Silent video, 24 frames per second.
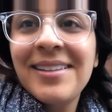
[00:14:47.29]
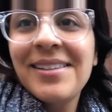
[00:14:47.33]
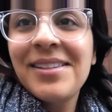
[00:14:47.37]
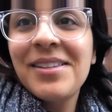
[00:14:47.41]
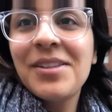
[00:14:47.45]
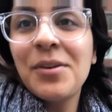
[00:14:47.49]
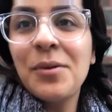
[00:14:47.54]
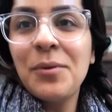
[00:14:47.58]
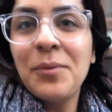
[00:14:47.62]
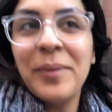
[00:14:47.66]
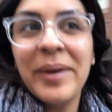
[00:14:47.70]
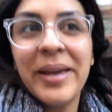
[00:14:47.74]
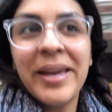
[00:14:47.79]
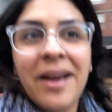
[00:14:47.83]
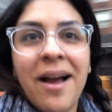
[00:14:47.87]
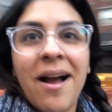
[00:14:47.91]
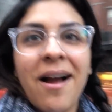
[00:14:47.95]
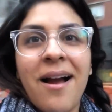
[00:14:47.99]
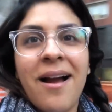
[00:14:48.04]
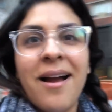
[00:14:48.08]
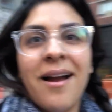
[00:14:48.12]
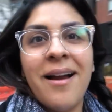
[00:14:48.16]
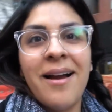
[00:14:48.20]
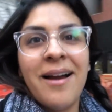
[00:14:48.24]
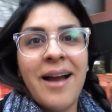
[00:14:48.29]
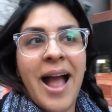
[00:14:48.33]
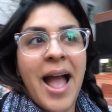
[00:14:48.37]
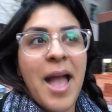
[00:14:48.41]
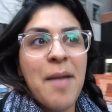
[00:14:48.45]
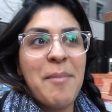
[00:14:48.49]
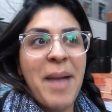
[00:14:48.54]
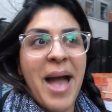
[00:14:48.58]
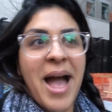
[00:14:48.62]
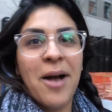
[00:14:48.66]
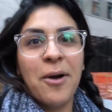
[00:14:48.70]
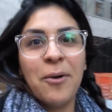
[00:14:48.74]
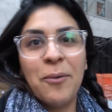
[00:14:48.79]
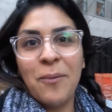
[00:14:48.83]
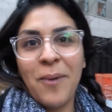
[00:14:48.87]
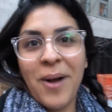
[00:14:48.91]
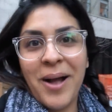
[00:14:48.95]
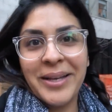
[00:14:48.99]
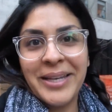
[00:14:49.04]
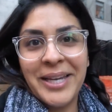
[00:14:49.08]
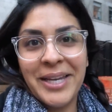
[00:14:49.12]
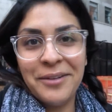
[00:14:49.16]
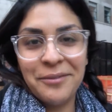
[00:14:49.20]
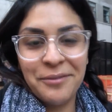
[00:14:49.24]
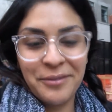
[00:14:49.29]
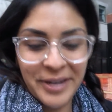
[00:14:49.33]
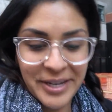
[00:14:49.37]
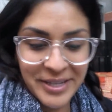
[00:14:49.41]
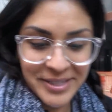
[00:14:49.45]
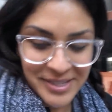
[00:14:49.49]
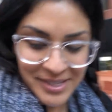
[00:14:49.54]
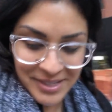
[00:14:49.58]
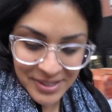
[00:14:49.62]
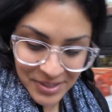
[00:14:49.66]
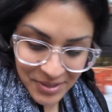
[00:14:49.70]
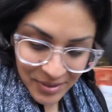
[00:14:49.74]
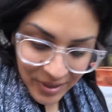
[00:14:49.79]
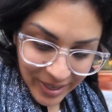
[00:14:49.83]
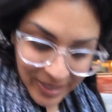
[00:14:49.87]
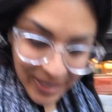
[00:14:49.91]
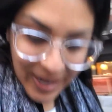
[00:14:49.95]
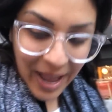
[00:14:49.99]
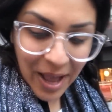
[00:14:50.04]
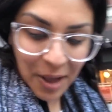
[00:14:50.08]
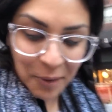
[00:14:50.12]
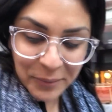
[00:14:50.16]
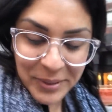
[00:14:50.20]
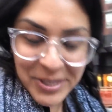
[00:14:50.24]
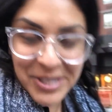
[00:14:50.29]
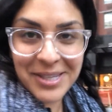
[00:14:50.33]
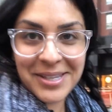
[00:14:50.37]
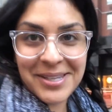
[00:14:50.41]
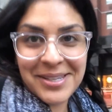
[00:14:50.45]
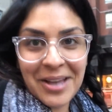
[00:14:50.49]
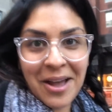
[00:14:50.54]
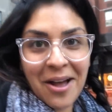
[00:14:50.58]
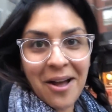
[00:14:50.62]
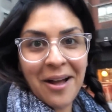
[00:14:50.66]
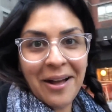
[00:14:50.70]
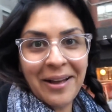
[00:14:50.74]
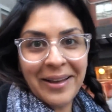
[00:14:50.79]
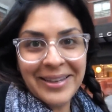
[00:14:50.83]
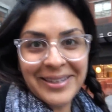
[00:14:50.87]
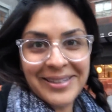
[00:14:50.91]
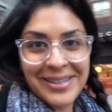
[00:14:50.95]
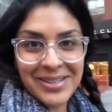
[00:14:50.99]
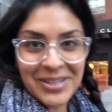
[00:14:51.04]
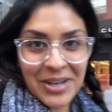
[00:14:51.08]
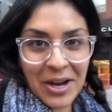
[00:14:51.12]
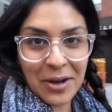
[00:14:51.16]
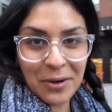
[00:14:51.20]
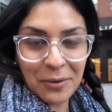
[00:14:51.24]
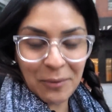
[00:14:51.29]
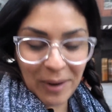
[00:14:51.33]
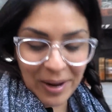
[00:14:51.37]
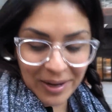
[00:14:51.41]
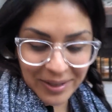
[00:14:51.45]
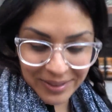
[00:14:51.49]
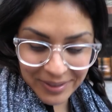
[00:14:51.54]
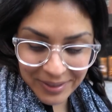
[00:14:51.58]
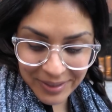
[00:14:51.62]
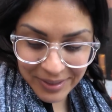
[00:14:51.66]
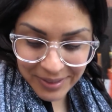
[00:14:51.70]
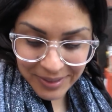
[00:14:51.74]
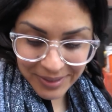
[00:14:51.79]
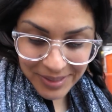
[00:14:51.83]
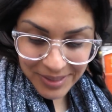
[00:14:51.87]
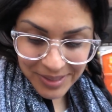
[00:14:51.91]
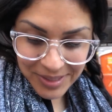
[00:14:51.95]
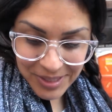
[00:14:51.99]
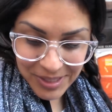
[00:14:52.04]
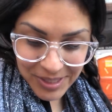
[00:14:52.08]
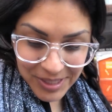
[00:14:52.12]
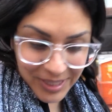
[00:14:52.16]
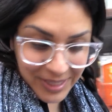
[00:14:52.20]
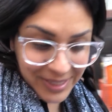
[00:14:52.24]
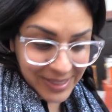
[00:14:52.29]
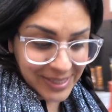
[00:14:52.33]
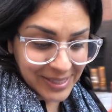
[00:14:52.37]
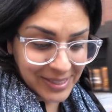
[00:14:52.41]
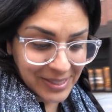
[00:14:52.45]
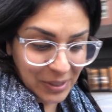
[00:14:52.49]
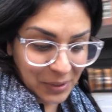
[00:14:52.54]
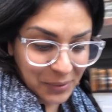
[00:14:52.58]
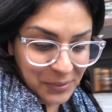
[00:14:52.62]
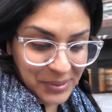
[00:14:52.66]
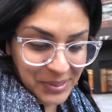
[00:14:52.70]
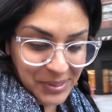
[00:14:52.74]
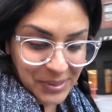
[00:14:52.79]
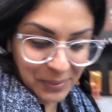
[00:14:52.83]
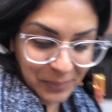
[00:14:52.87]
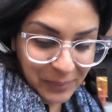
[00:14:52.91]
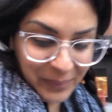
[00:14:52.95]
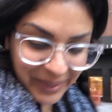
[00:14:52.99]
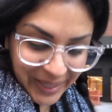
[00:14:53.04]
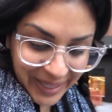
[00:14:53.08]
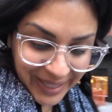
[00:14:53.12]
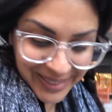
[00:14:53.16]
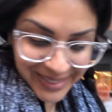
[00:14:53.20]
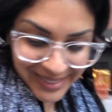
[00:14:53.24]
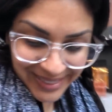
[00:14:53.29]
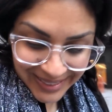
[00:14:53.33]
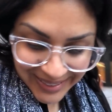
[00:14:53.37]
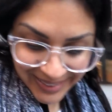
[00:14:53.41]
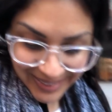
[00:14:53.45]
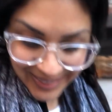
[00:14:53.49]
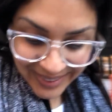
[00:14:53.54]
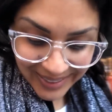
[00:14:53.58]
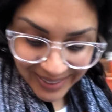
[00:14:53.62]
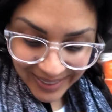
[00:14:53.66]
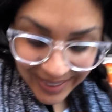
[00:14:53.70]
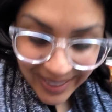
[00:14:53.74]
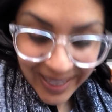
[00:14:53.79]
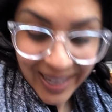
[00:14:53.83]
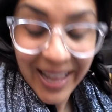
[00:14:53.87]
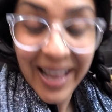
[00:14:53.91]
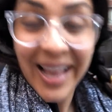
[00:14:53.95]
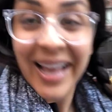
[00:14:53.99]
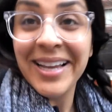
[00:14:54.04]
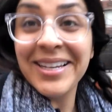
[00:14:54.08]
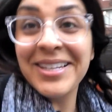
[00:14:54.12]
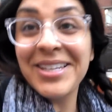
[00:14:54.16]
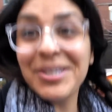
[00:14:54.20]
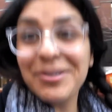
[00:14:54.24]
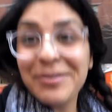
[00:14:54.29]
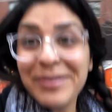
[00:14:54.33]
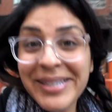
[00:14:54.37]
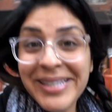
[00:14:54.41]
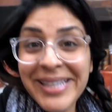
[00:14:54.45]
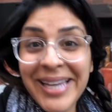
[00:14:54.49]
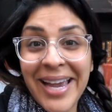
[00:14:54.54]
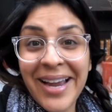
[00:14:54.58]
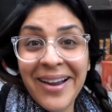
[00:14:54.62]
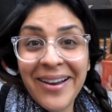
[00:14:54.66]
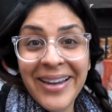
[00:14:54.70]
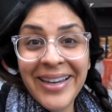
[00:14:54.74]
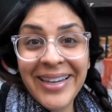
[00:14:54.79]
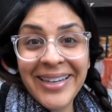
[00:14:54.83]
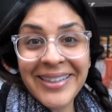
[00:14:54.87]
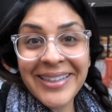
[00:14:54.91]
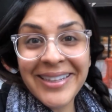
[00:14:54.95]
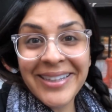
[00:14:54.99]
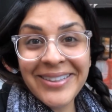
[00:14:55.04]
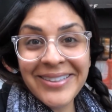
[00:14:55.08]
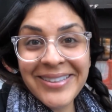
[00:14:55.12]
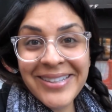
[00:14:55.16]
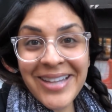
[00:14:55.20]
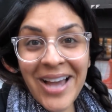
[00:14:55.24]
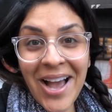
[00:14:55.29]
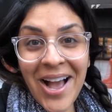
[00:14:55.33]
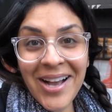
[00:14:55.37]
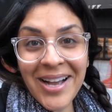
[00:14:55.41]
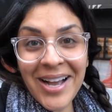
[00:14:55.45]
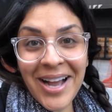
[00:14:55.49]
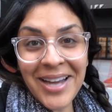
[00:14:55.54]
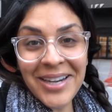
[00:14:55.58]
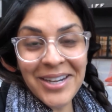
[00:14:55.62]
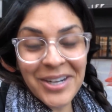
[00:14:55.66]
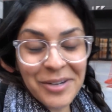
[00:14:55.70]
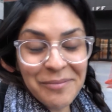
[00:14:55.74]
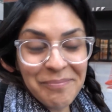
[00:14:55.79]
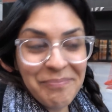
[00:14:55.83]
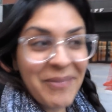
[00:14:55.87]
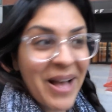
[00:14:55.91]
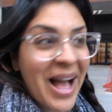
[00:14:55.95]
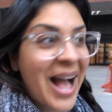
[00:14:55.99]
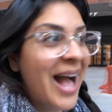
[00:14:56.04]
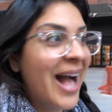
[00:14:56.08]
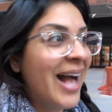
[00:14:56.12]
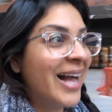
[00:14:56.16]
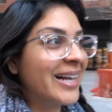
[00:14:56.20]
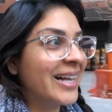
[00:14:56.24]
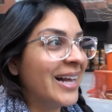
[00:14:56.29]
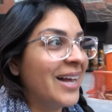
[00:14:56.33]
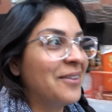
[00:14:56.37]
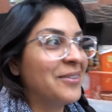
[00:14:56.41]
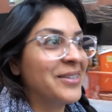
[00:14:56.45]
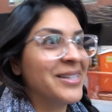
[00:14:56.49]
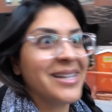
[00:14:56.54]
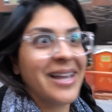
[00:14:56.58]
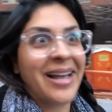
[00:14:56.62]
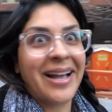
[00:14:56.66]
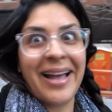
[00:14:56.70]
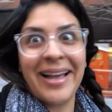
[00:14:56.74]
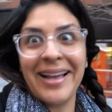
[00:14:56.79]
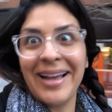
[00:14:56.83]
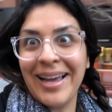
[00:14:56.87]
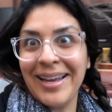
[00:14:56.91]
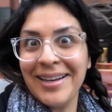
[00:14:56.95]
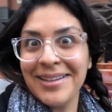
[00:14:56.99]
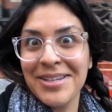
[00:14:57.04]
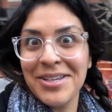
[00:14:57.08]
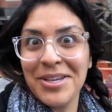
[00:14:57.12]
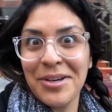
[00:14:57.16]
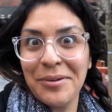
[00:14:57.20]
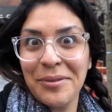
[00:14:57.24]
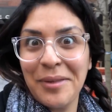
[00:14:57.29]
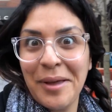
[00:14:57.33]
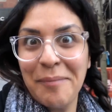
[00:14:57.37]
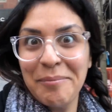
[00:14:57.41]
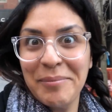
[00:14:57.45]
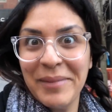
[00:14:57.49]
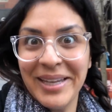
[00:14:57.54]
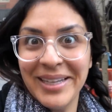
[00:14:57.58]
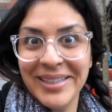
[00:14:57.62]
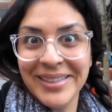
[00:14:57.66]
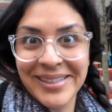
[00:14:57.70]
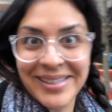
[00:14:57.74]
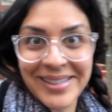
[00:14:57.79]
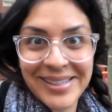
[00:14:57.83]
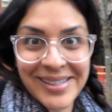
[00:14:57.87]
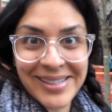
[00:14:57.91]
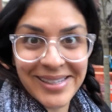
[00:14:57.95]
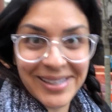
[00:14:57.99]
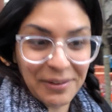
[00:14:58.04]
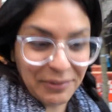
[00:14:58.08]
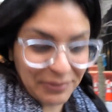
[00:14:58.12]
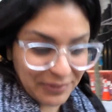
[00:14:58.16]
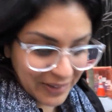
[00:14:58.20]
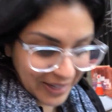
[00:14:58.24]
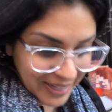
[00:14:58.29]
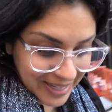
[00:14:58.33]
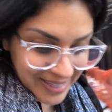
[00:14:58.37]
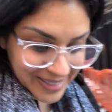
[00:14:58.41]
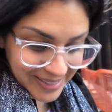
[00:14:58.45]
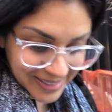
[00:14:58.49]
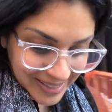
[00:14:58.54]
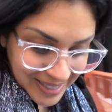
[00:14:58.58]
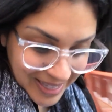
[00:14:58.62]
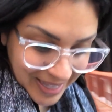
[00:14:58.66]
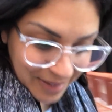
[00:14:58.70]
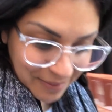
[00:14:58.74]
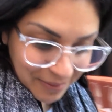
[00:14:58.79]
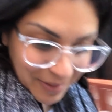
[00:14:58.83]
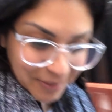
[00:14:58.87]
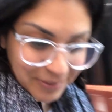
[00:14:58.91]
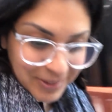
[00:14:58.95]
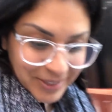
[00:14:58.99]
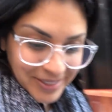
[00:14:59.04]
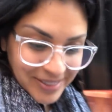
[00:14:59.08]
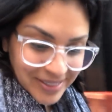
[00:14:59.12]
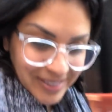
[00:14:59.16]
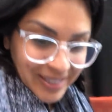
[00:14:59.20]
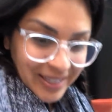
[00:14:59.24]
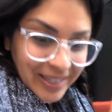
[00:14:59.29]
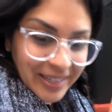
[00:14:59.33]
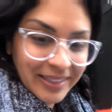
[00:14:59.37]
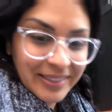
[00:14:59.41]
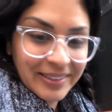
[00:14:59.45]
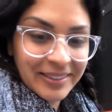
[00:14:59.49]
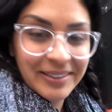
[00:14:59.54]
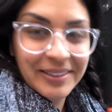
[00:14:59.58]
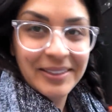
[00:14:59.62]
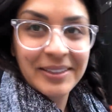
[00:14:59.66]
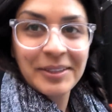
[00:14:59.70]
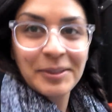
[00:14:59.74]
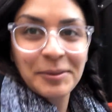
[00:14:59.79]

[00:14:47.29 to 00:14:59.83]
So I'm out walking Francis right now. We just saw his dog walker. She's so sweet. And she was carrying a little dog on her back. I was like, I gotta show them this. This is the funniest thing I've ever seen.